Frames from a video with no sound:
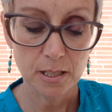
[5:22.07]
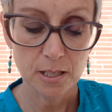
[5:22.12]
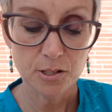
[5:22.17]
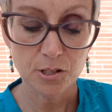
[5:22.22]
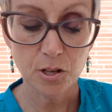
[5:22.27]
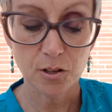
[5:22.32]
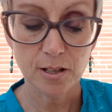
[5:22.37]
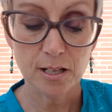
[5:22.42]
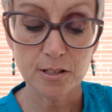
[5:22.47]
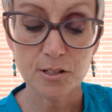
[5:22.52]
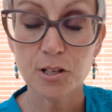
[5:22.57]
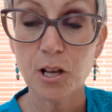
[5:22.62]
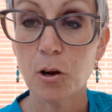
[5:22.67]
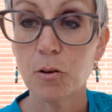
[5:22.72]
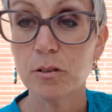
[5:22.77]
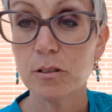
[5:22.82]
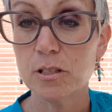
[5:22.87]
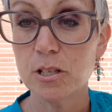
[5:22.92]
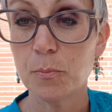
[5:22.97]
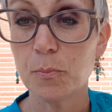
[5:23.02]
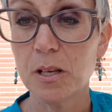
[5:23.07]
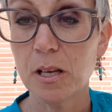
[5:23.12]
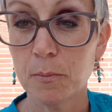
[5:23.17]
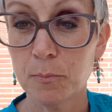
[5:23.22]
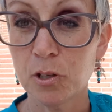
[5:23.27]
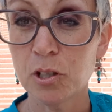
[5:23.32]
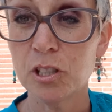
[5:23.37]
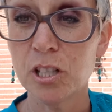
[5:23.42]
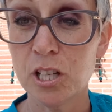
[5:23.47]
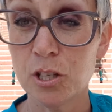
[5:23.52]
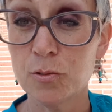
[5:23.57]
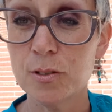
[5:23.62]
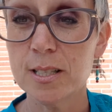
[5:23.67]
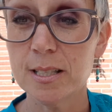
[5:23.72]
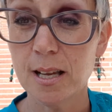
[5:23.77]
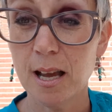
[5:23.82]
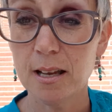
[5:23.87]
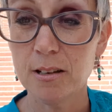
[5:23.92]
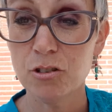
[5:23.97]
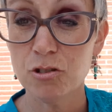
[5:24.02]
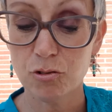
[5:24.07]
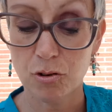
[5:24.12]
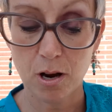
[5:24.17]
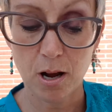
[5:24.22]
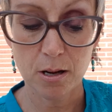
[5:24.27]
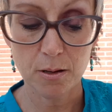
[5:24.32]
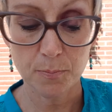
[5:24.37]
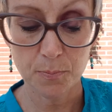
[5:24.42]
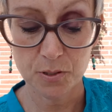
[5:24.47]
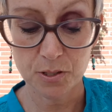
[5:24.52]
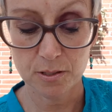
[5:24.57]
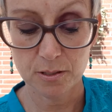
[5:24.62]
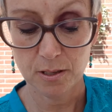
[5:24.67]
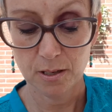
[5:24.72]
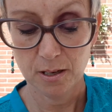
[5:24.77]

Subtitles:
so that's going to be, I'm going to use 10 drops